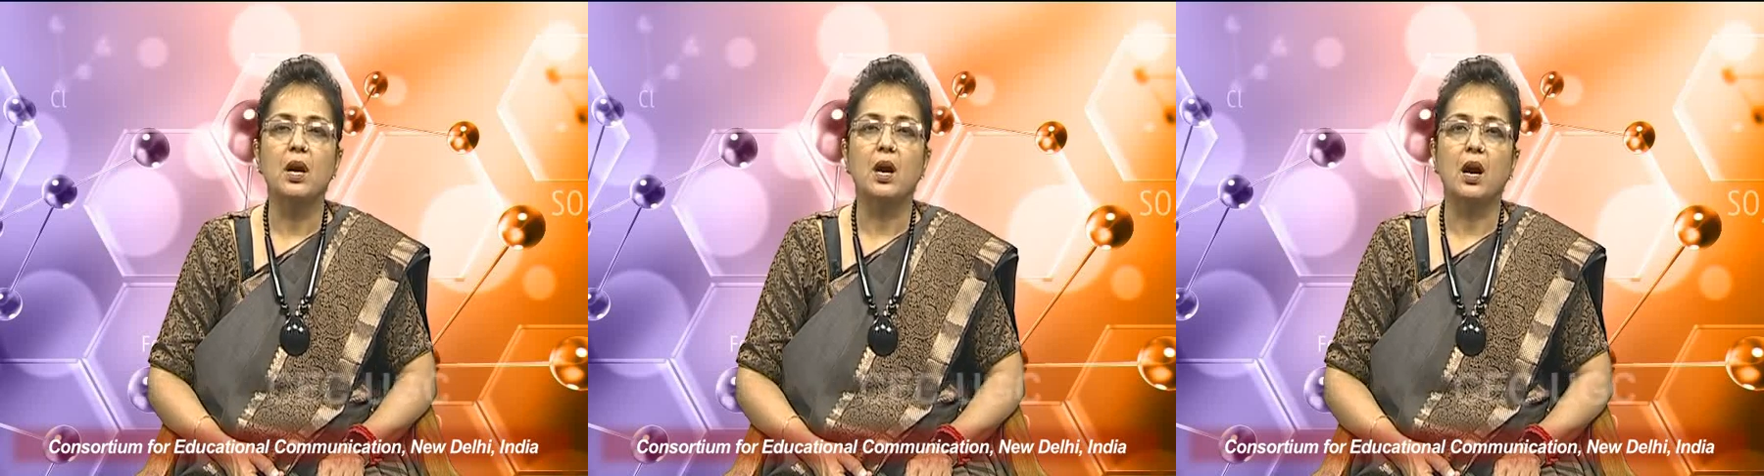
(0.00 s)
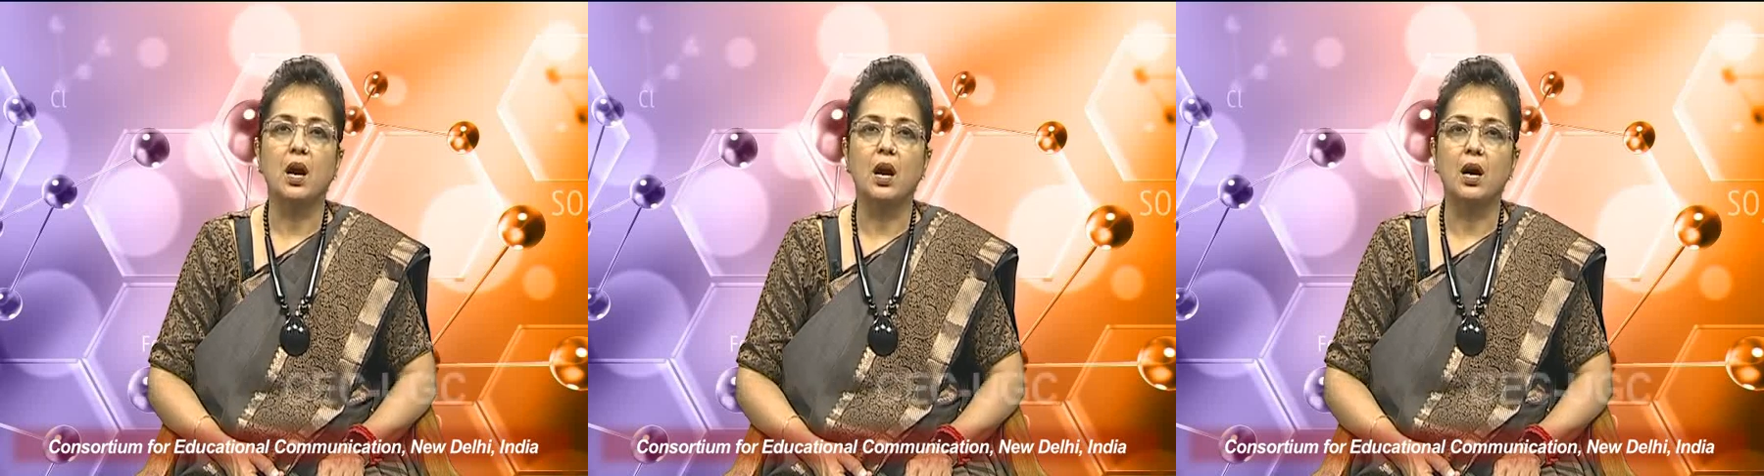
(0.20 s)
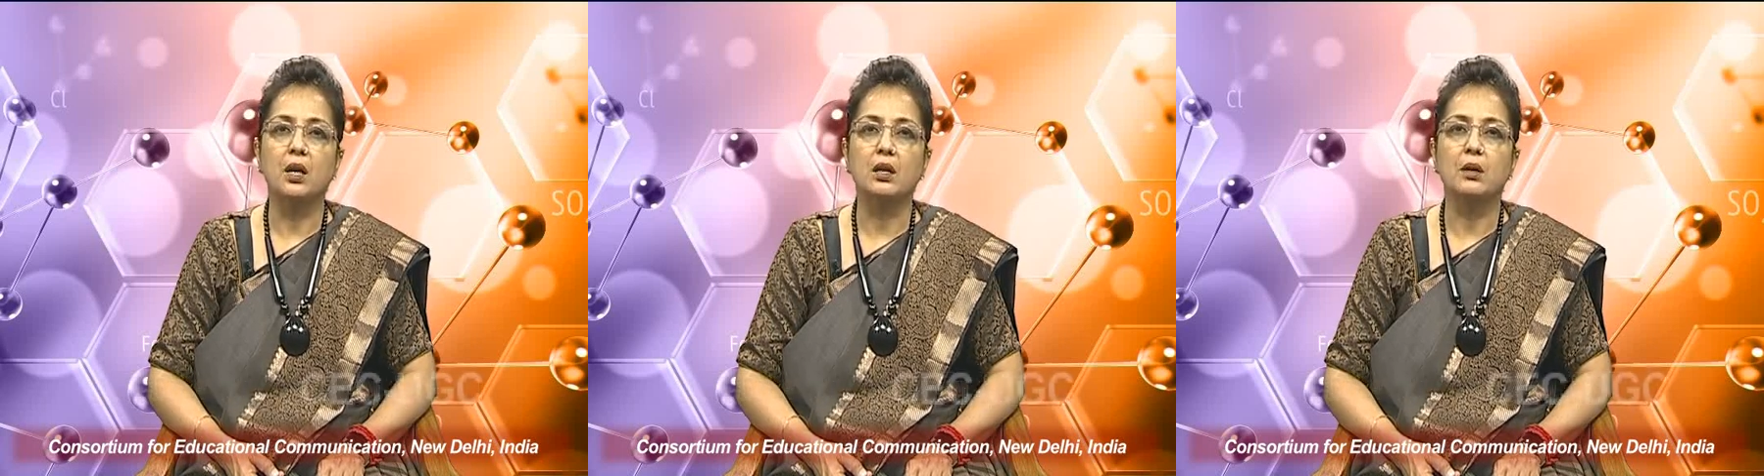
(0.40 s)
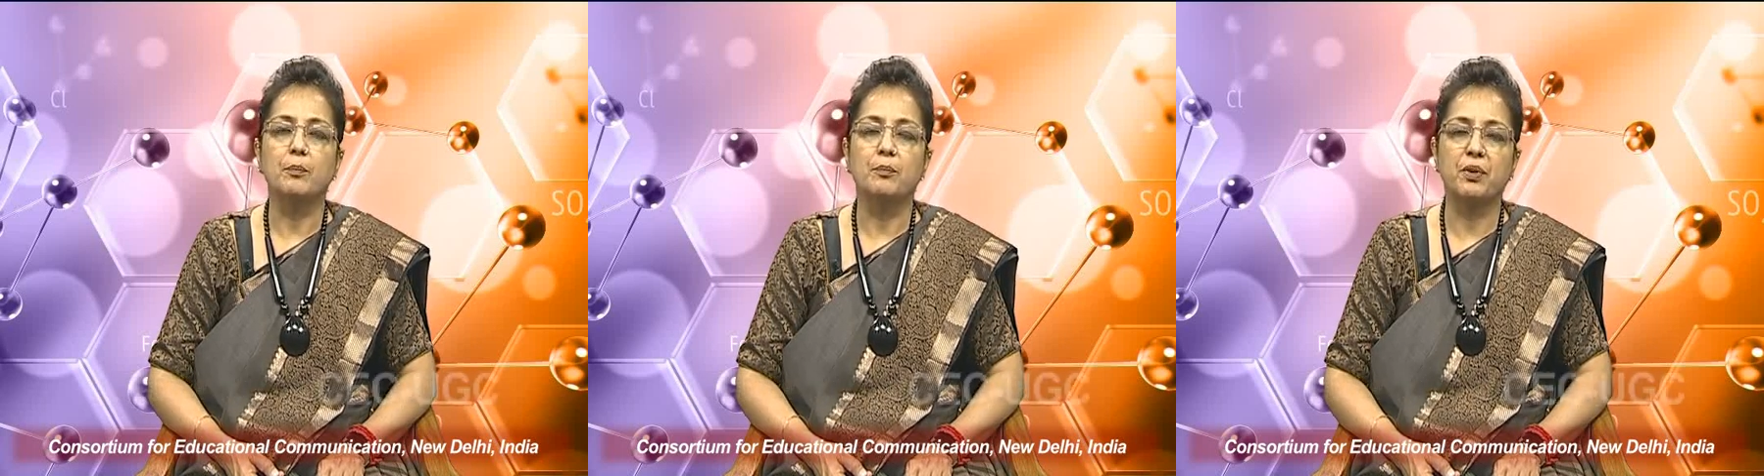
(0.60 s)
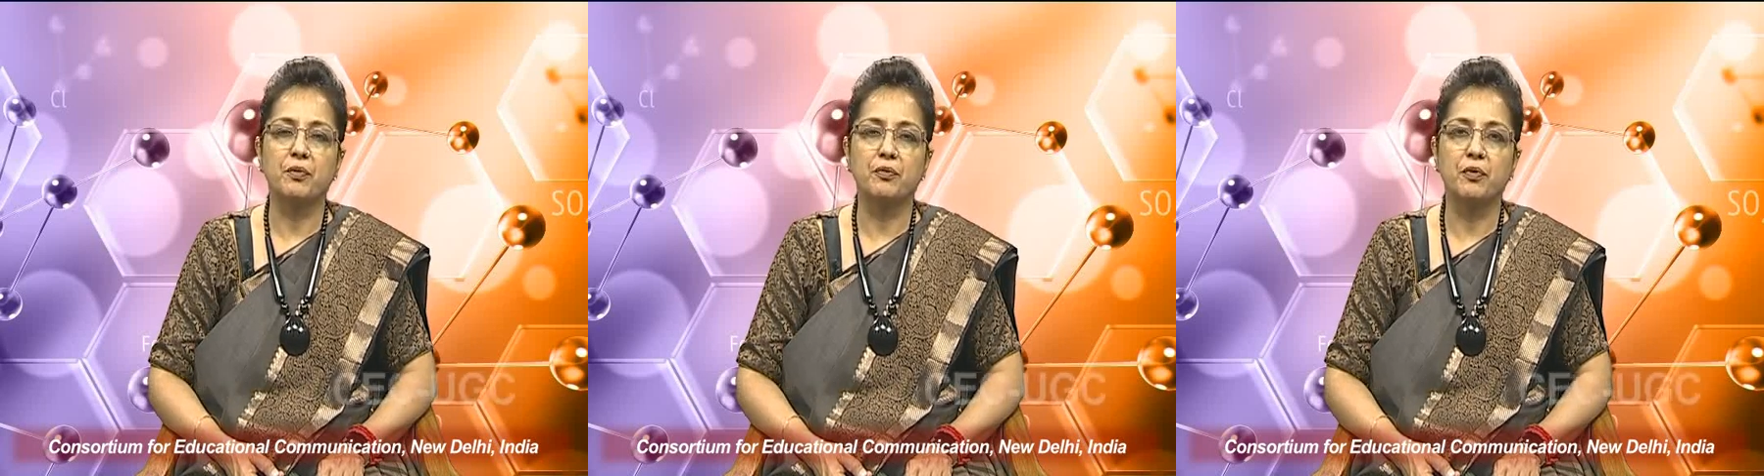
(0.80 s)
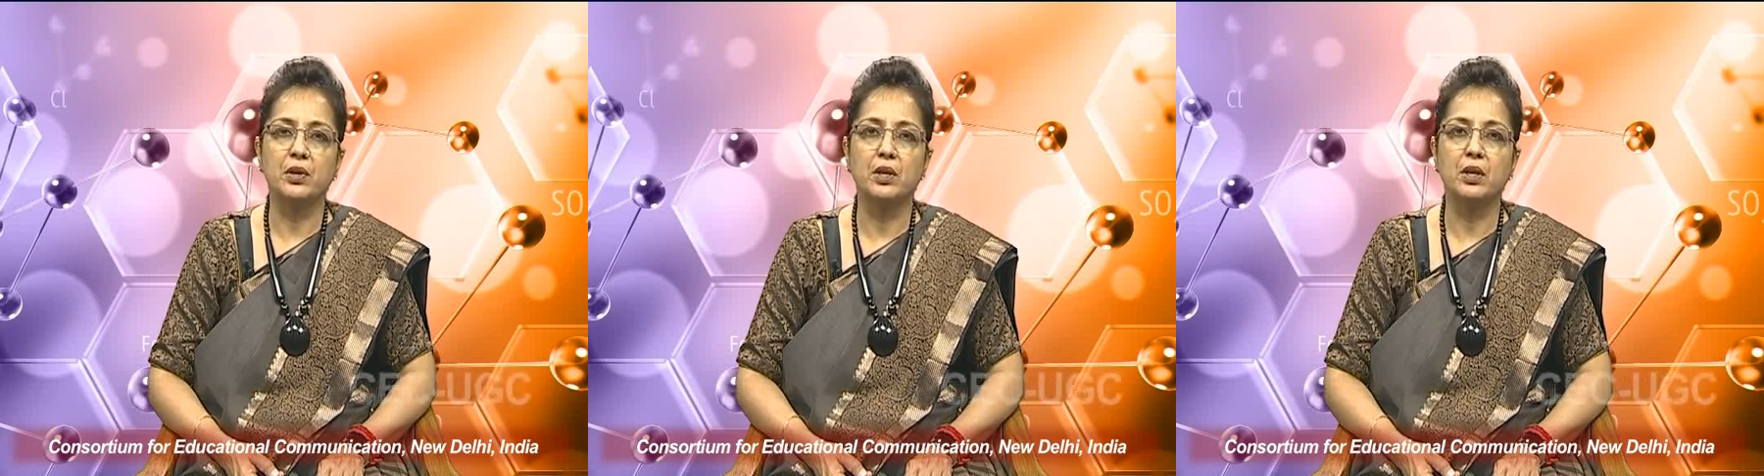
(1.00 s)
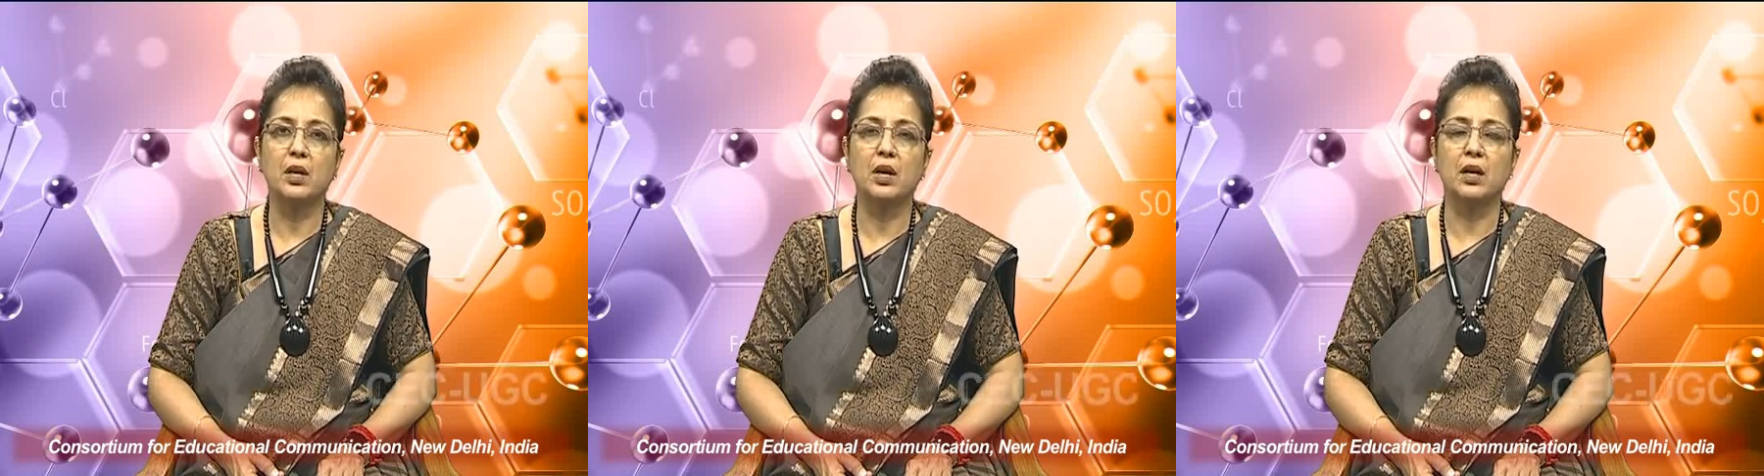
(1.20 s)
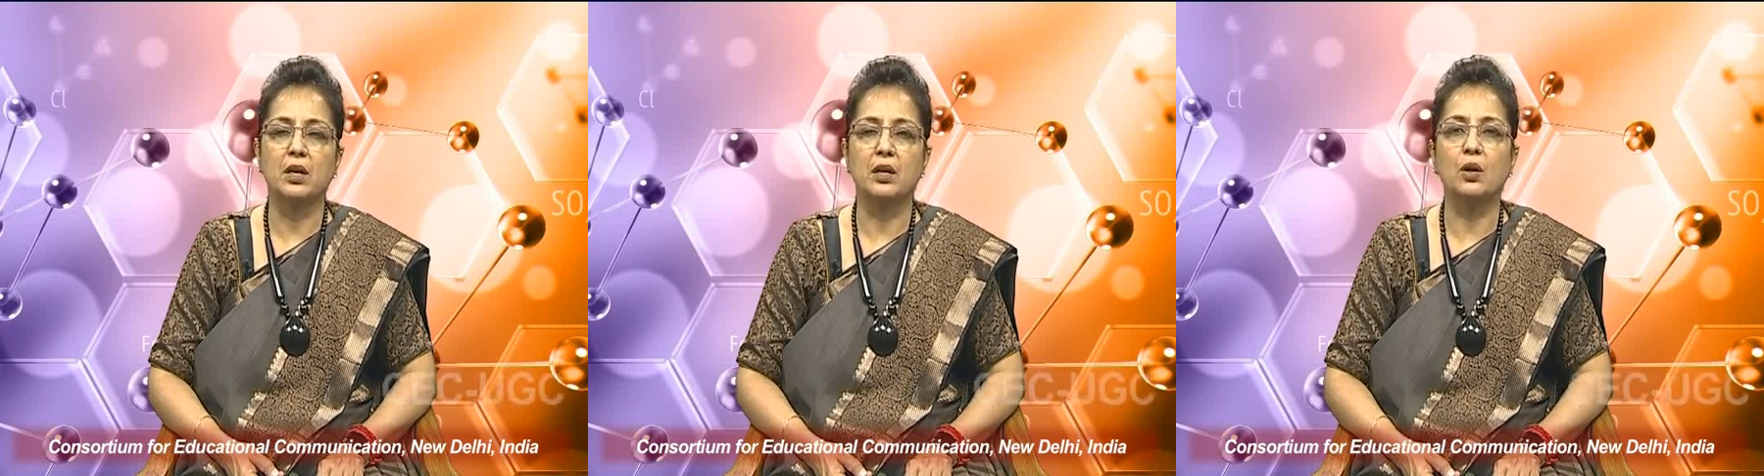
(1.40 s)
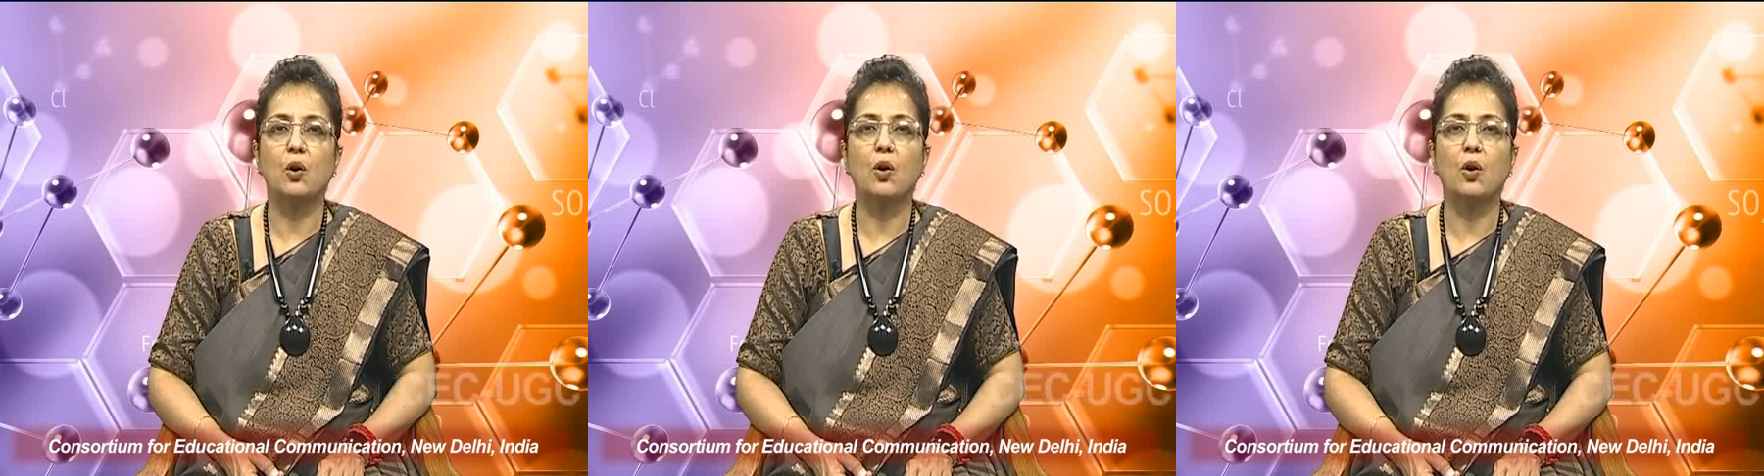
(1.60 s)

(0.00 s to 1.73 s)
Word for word: are preferred are